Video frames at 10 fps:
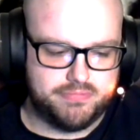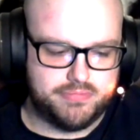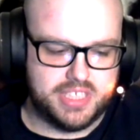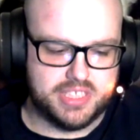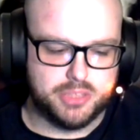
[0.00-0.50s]

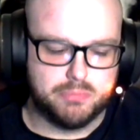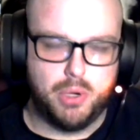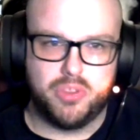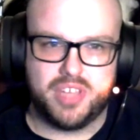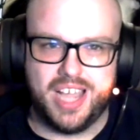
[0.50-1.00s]
because they're
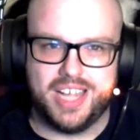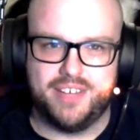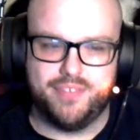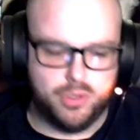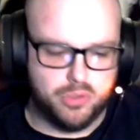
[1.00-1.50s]
both kind
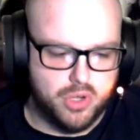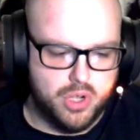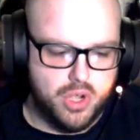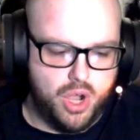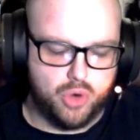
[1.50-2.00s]
of a
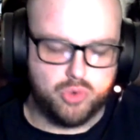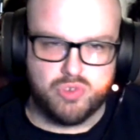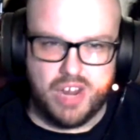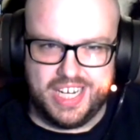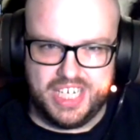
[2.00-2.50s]

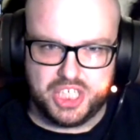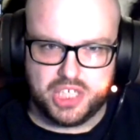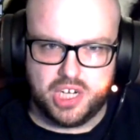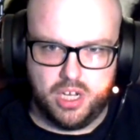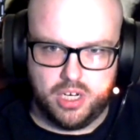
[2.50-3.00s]
reddish
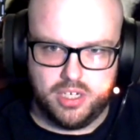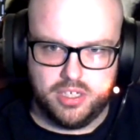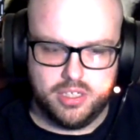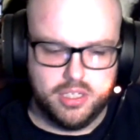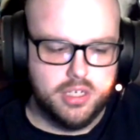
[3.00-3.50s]

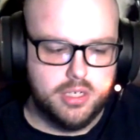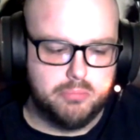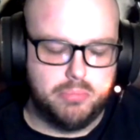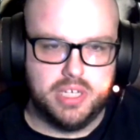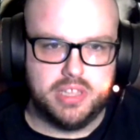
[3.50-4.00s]
color,
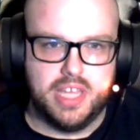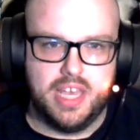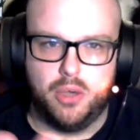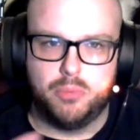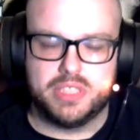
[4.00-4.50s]
but the
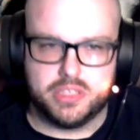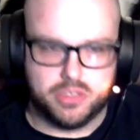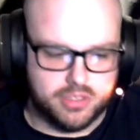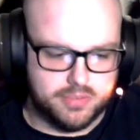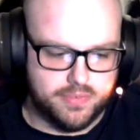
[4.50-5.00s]
helmets
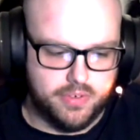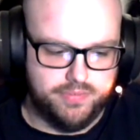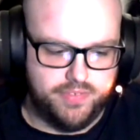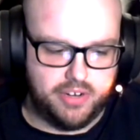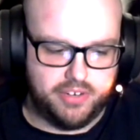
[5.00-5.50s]
are
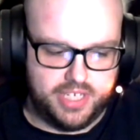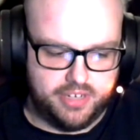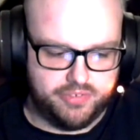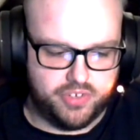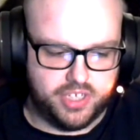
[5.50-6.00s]
very
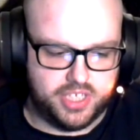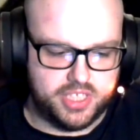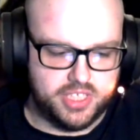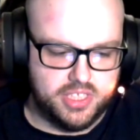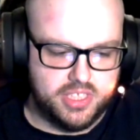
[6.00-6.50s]

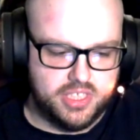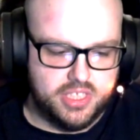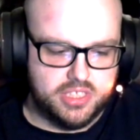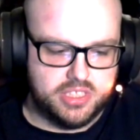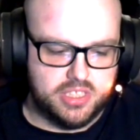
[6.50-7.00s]
different.
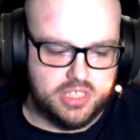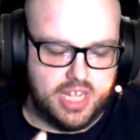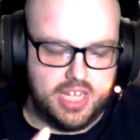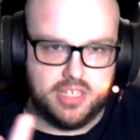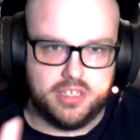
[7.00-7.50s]

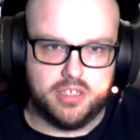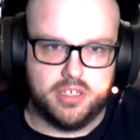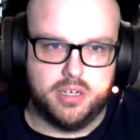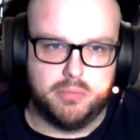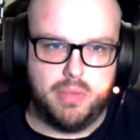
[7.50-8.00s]
And
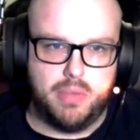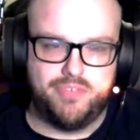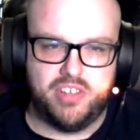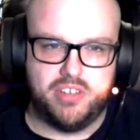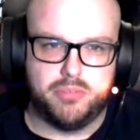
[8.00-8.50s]

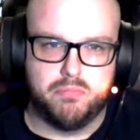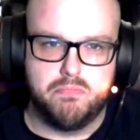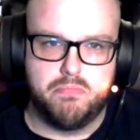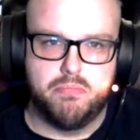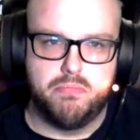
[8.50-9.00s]
Memphis has a
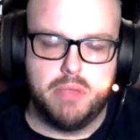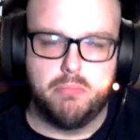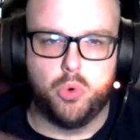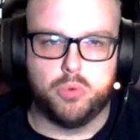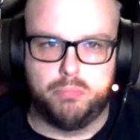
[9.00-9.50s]
bit
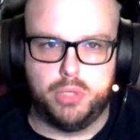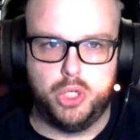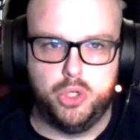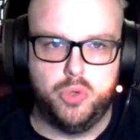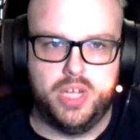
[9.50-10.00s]
more
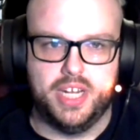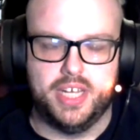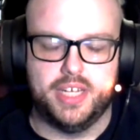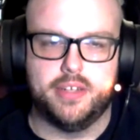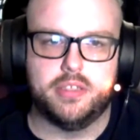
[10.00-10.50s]
blue in
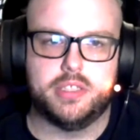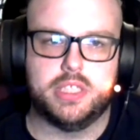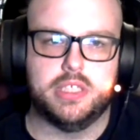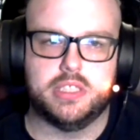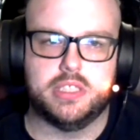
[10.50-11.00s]
it
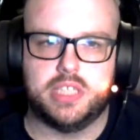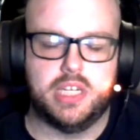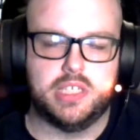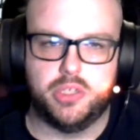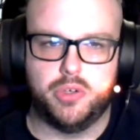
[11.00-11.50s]
to San
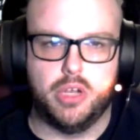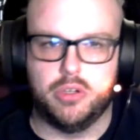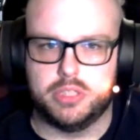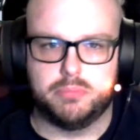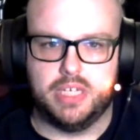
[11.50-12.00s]
Antonio
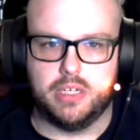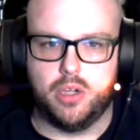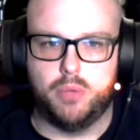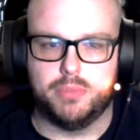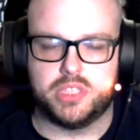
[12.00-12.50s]
just being
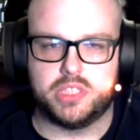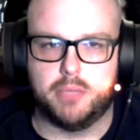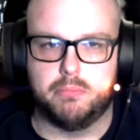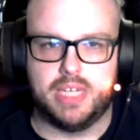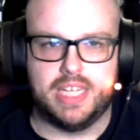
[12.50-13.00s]
almost
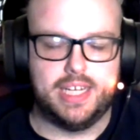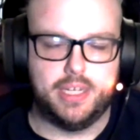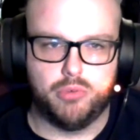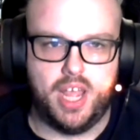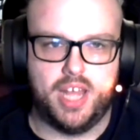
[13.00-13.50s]

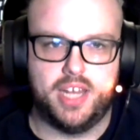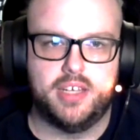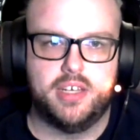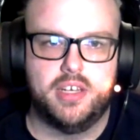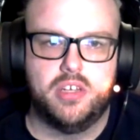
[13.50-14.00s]
completely red.
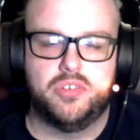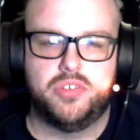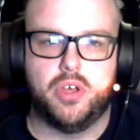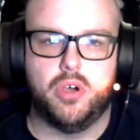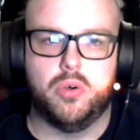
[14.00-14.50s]

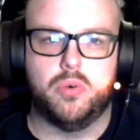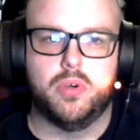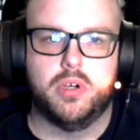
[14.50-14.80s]
So